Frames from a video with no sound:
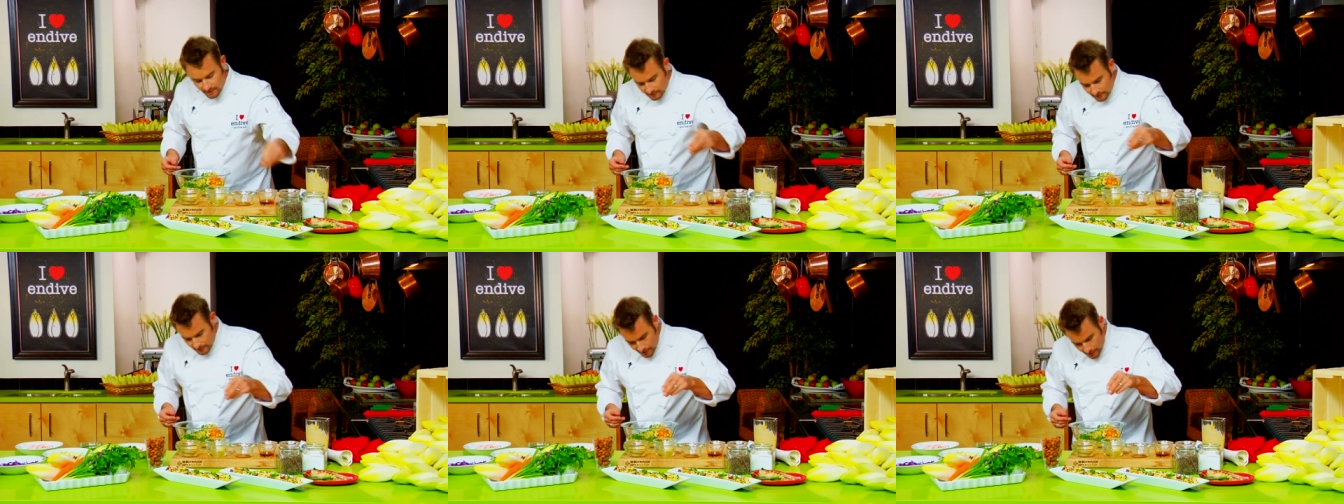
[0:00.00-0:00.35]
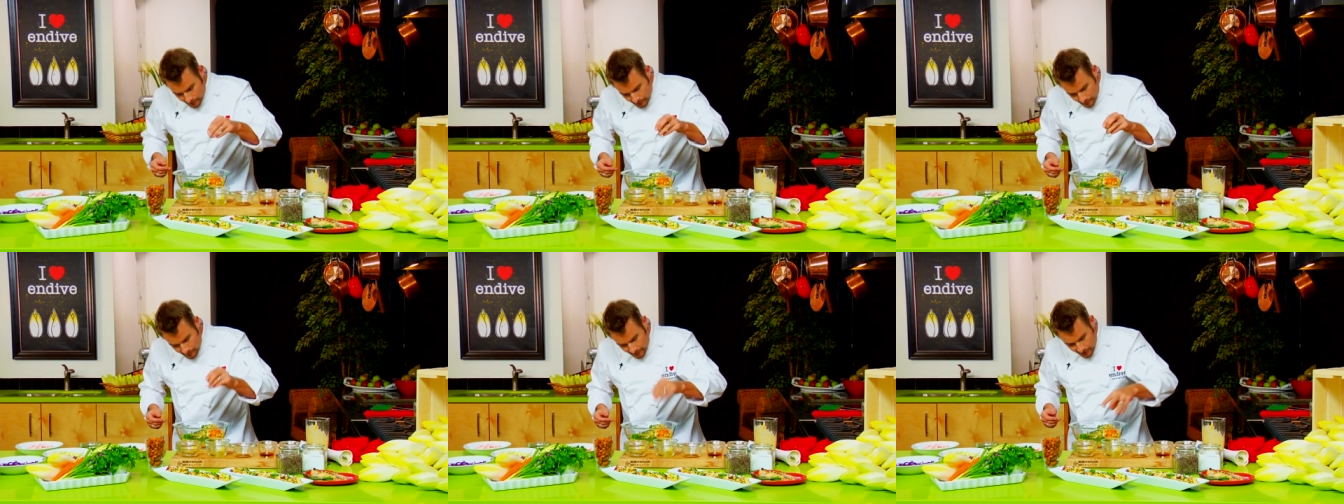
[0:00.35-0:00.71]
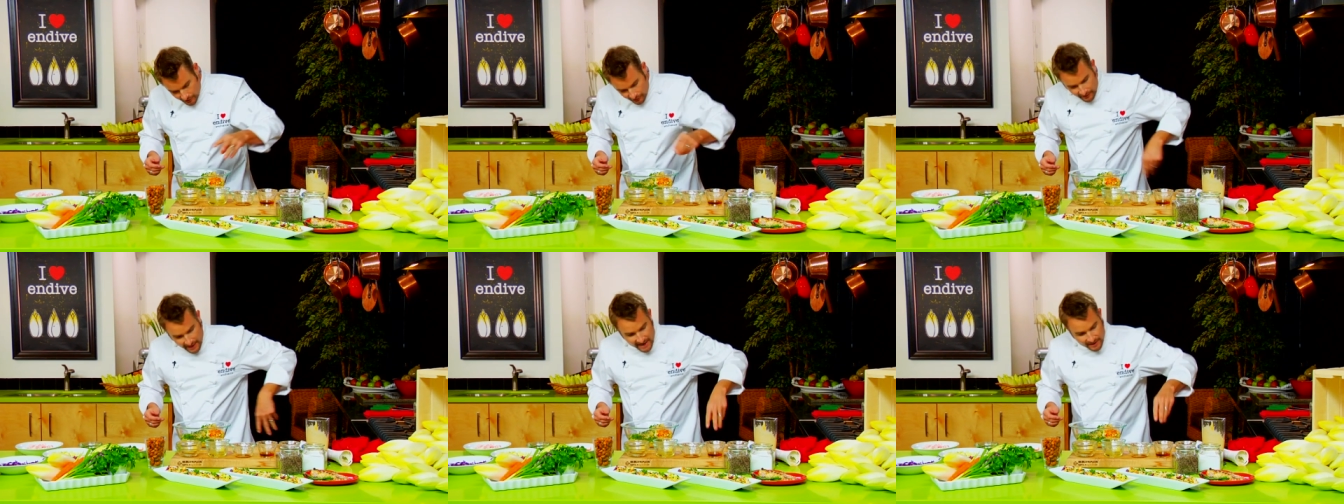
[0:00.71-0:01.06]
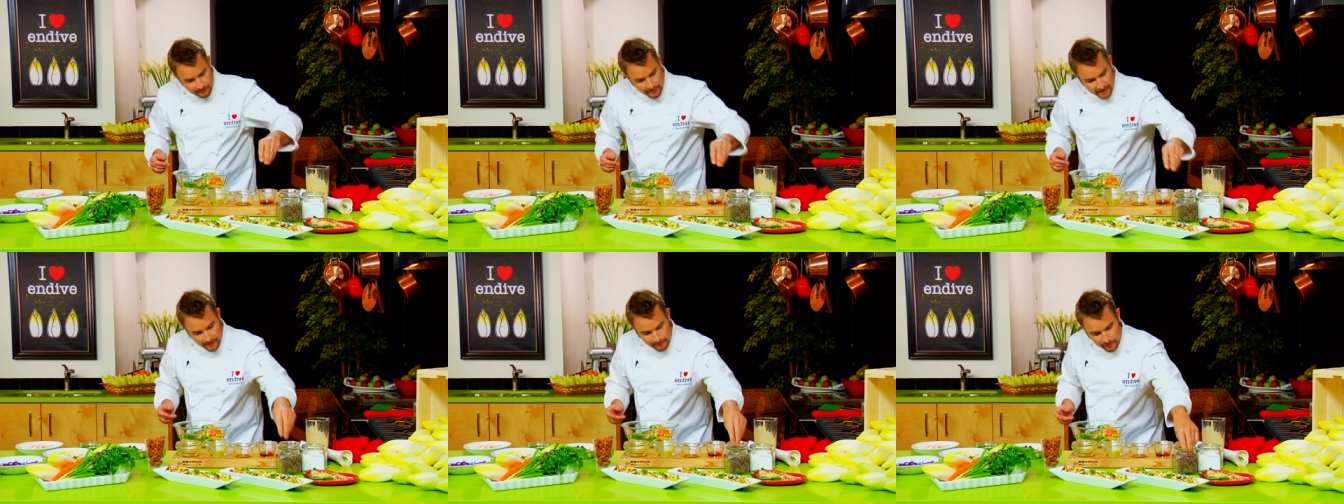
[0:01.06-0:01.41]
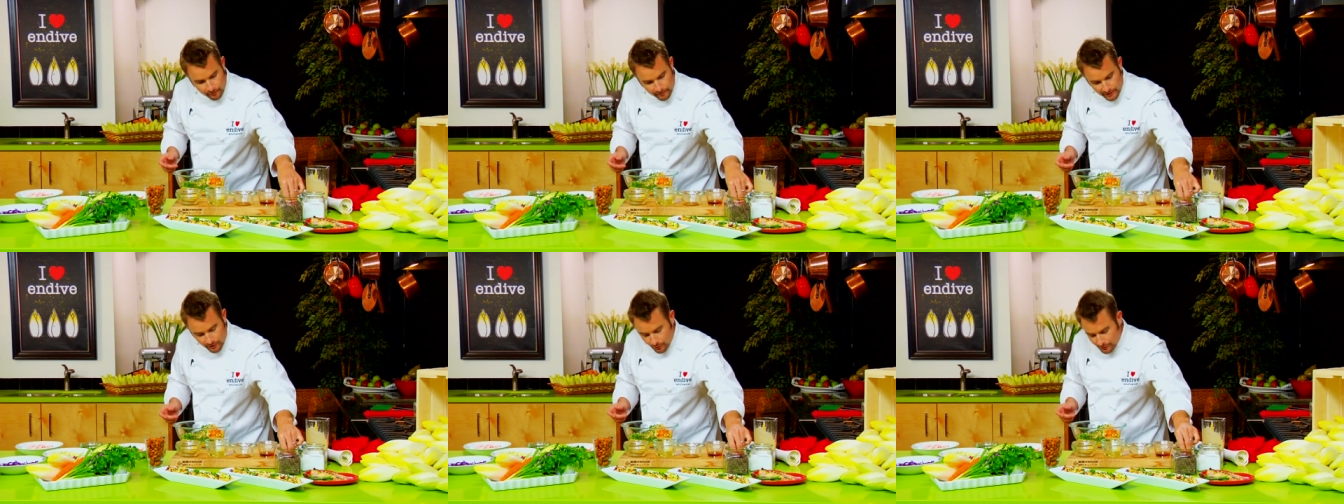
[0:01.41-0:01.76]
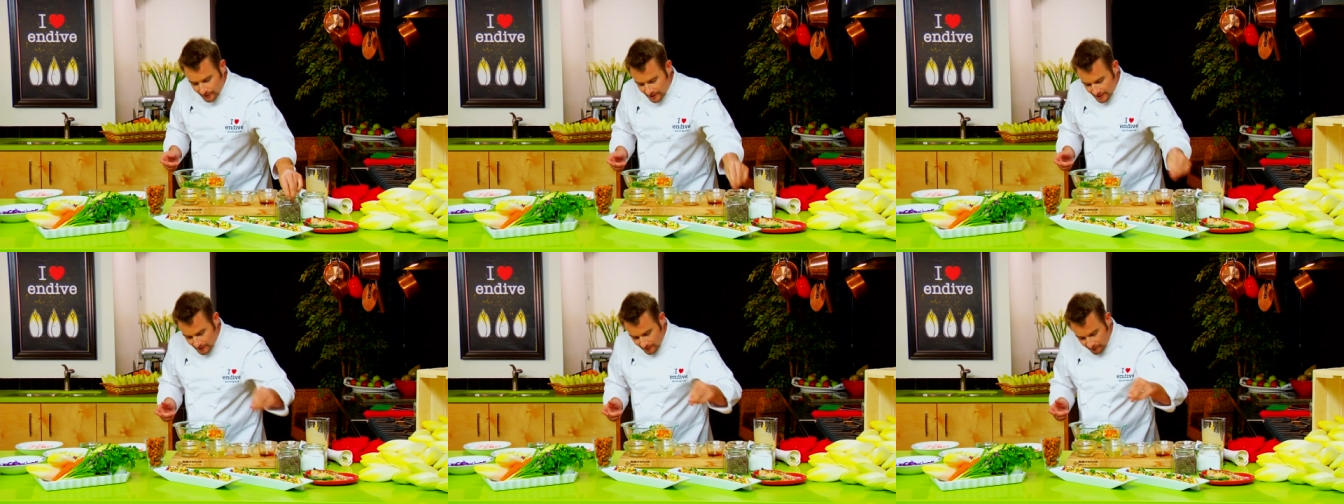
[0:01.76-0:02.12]
Little bit of cracked pepper. We don't
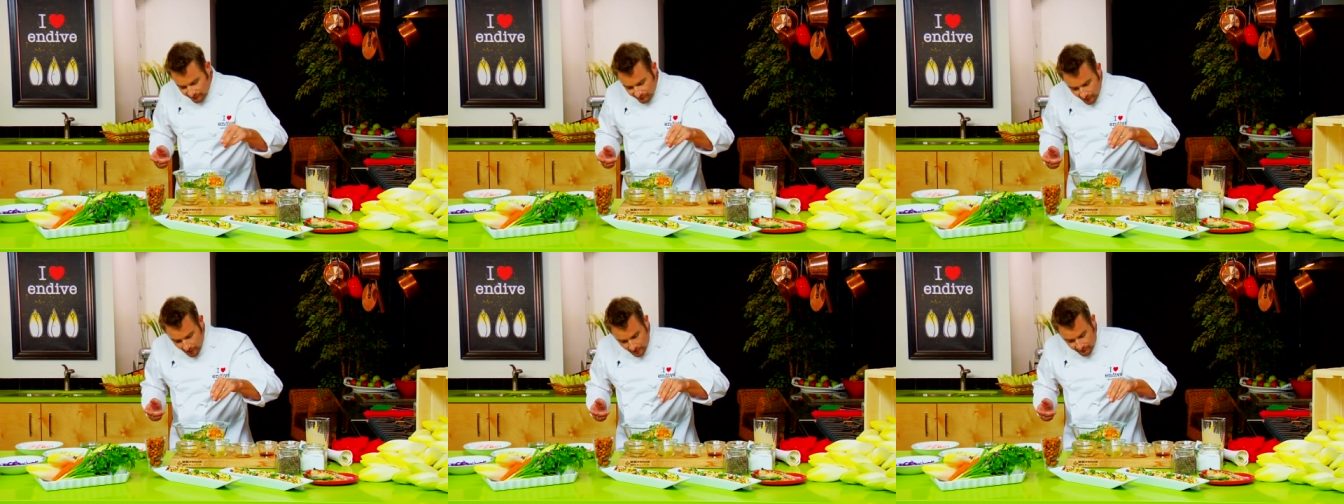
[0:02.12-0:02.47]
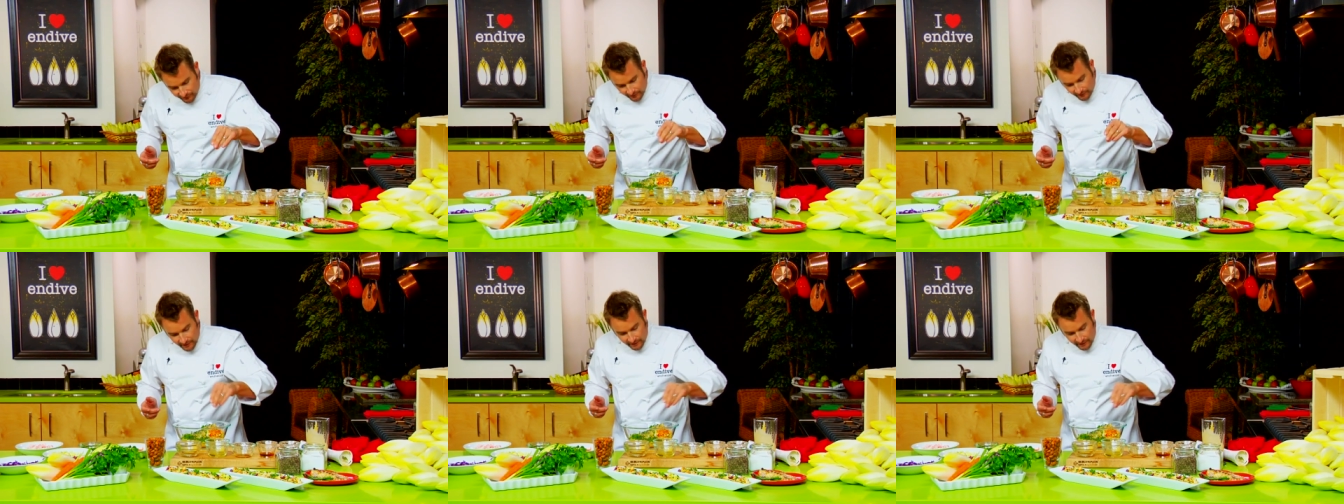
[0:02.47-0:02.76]
need any salt in